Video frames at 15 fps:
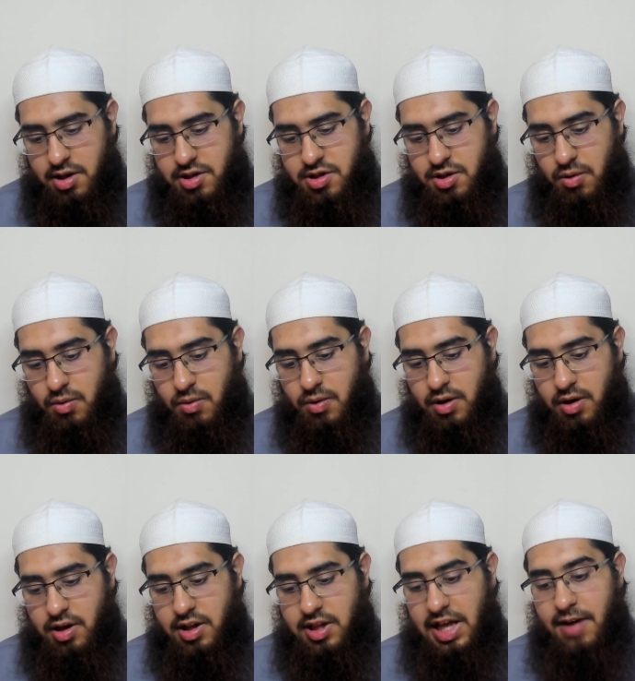So
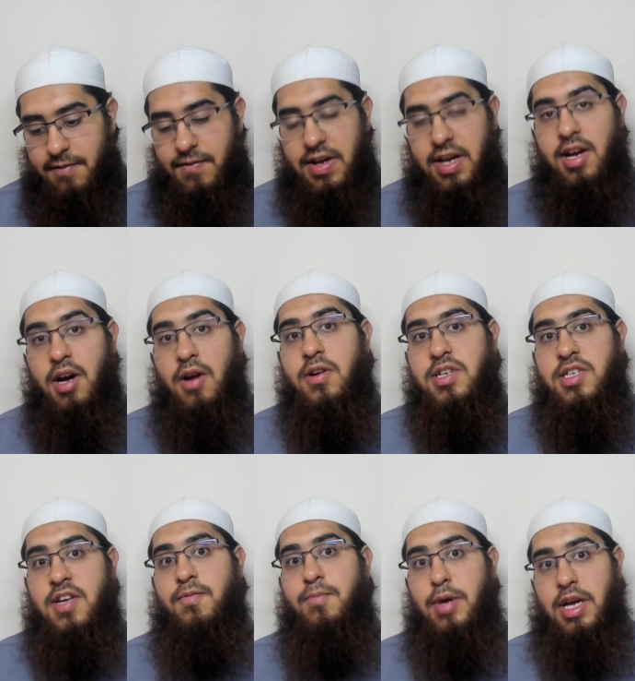that
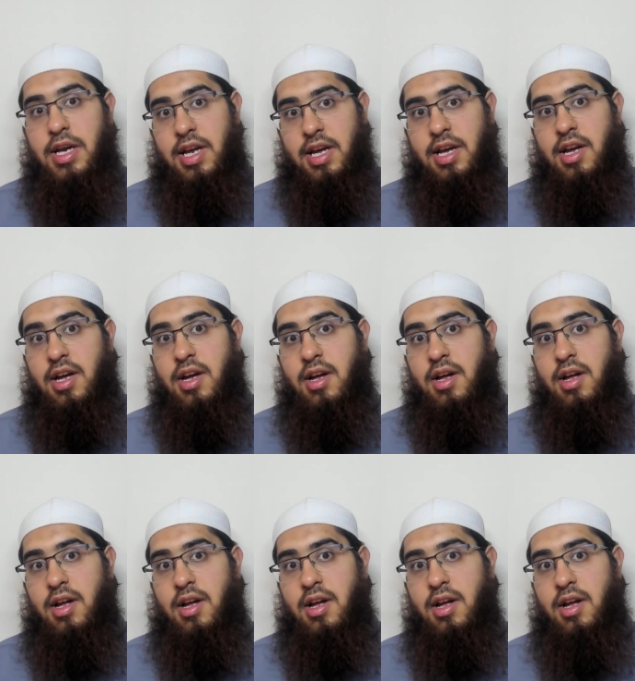figurative meaning